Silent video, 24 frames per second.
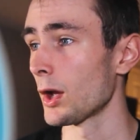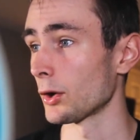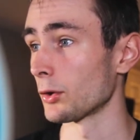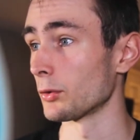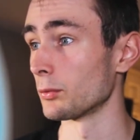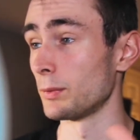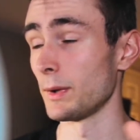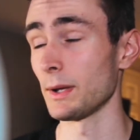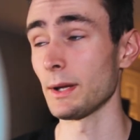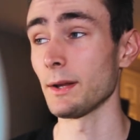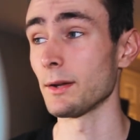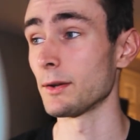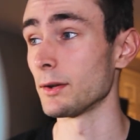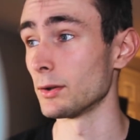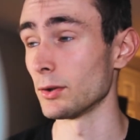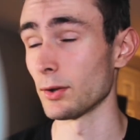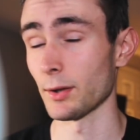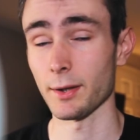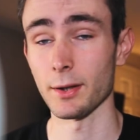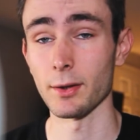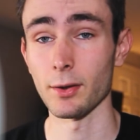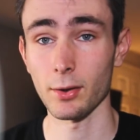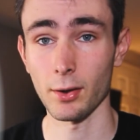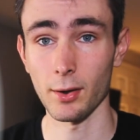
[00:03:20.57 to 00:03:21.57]
Really good
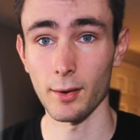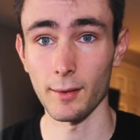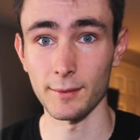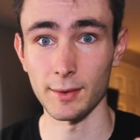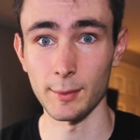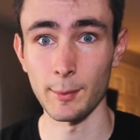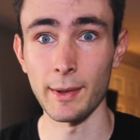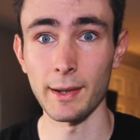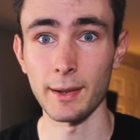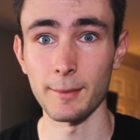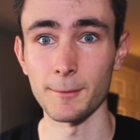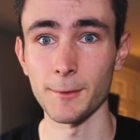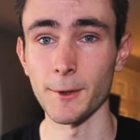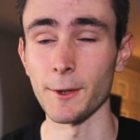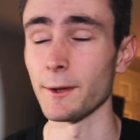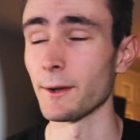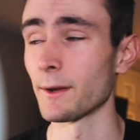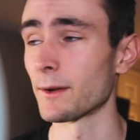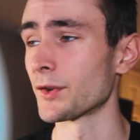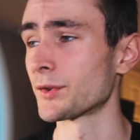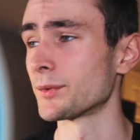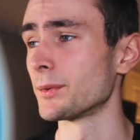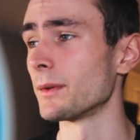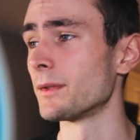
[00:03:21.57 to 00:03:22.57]
looking car, to be completely
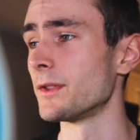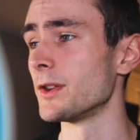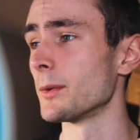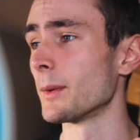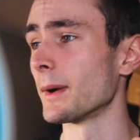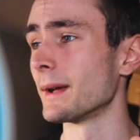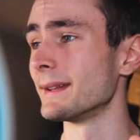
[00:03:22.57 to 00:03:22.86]
honest with you.